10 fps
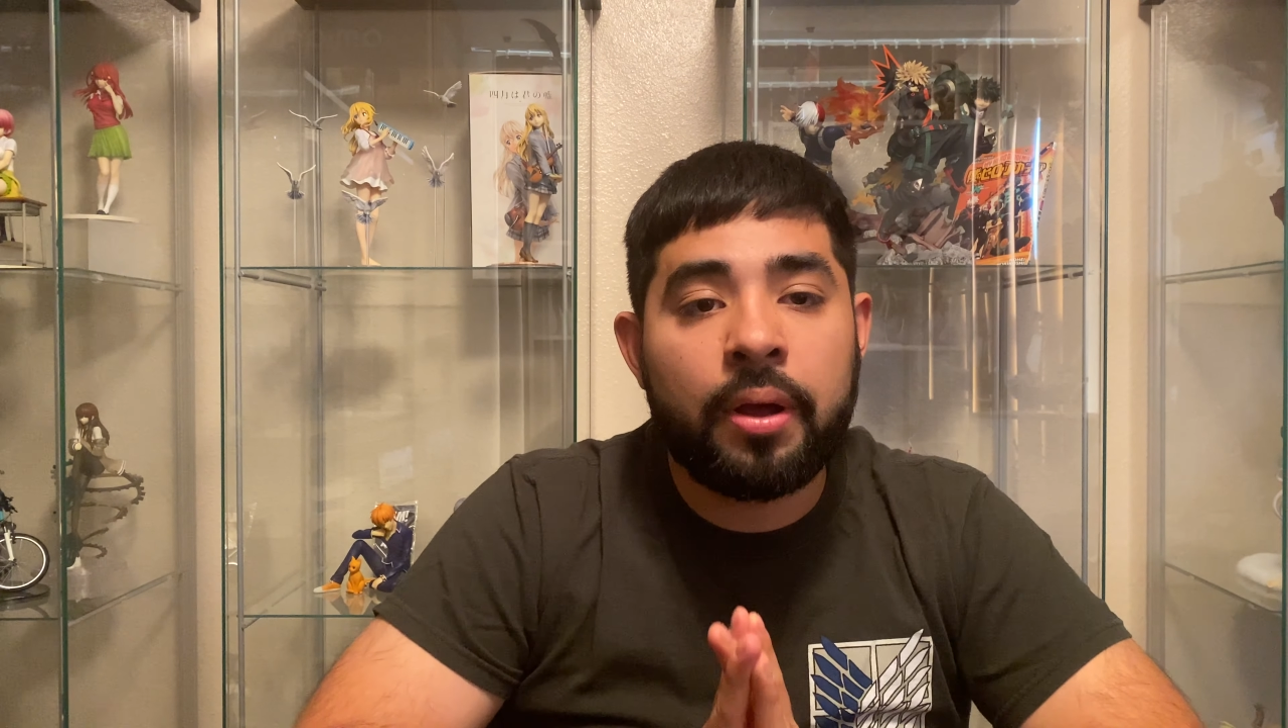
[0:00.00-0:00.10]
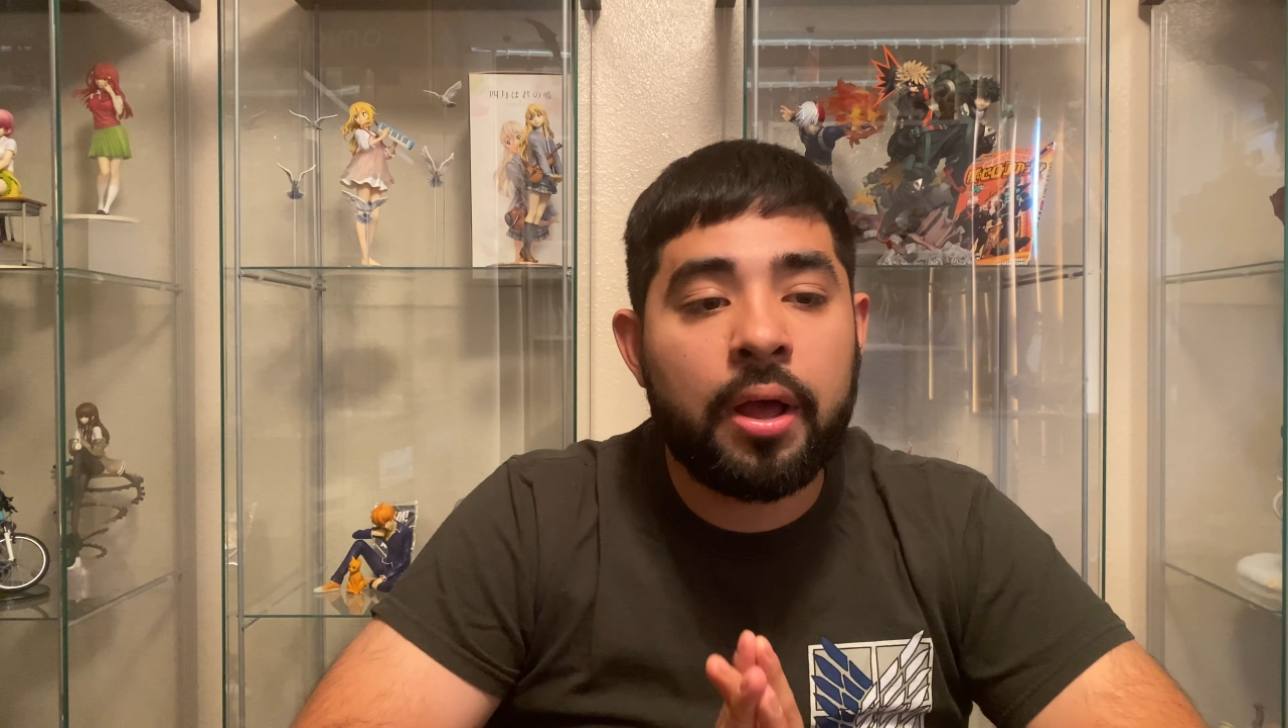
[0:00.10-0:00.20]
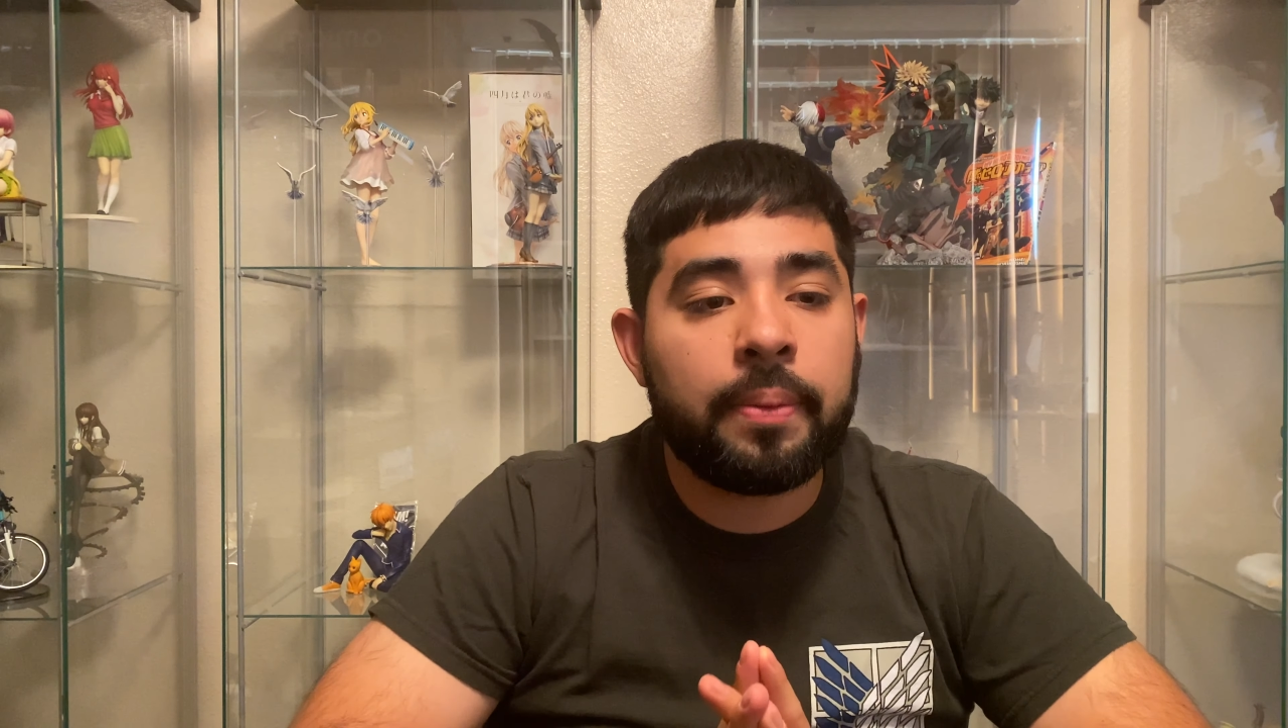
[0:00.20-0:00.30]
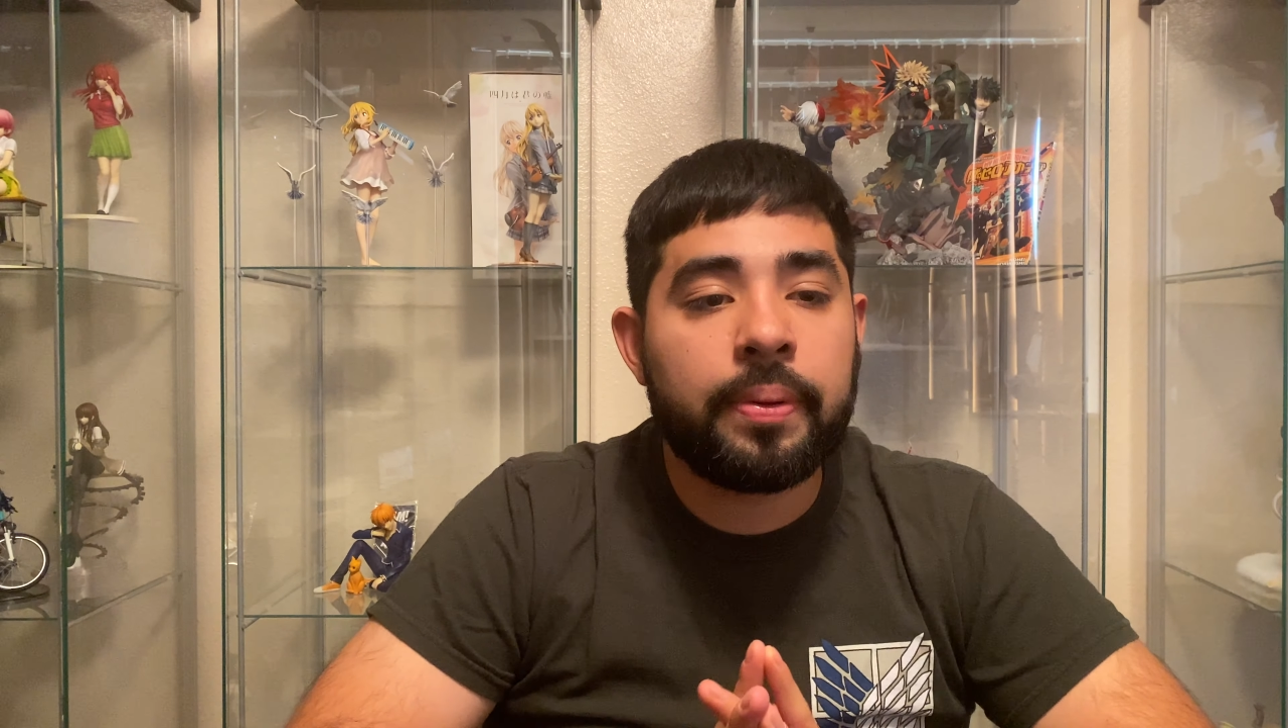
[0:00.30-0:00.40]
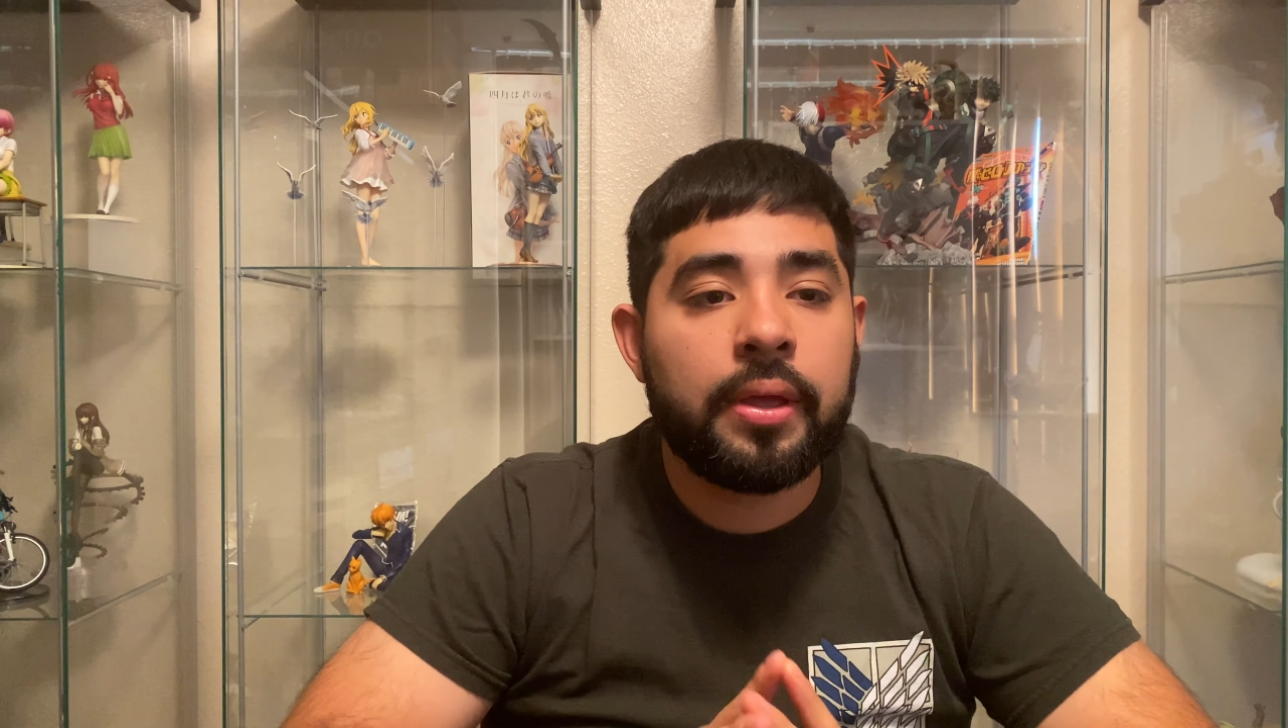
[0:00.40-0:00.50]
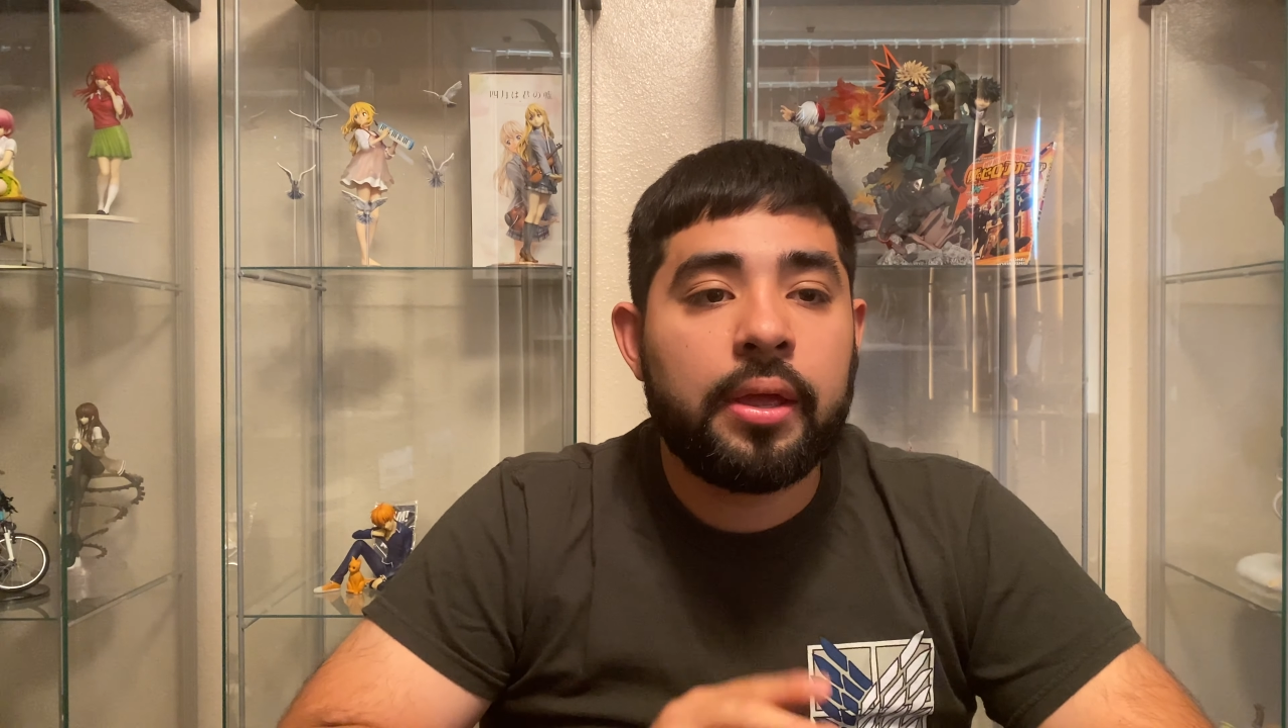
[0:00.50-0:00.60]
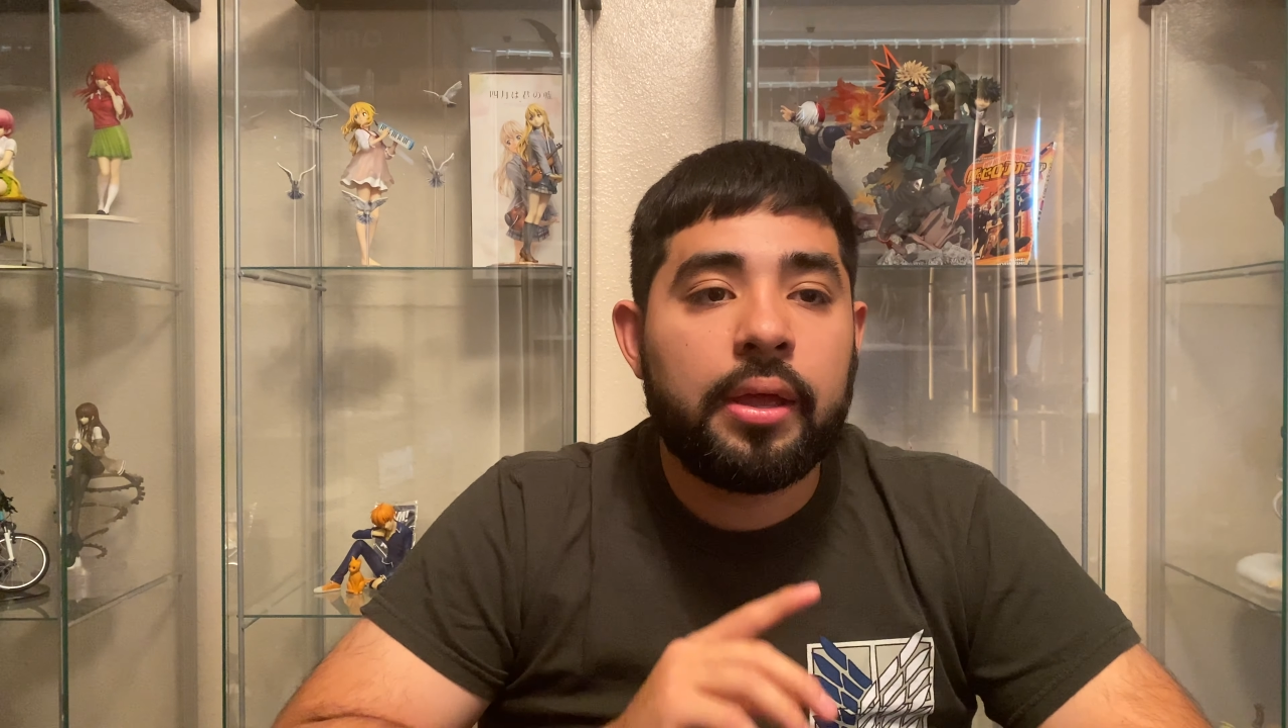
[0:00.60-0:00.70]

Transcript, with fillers: up